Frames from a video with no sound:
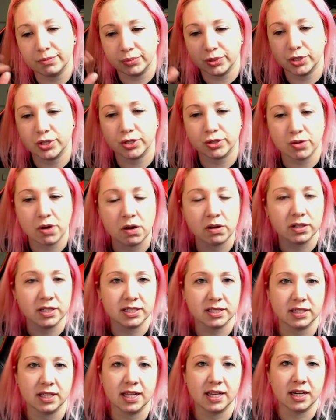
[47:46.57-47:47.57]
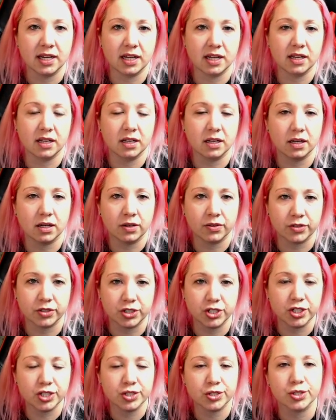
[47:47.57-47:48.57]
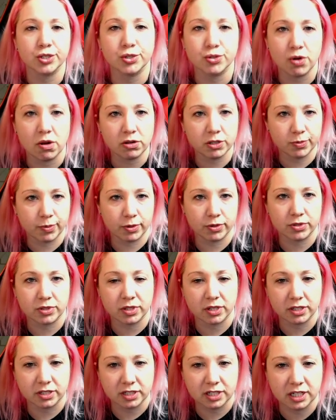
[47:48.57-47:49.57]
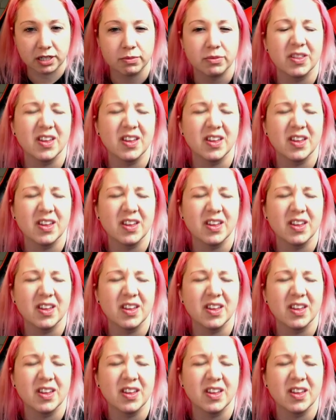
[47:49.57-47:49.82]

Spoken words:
strongest lady on she's the strongest person on the team.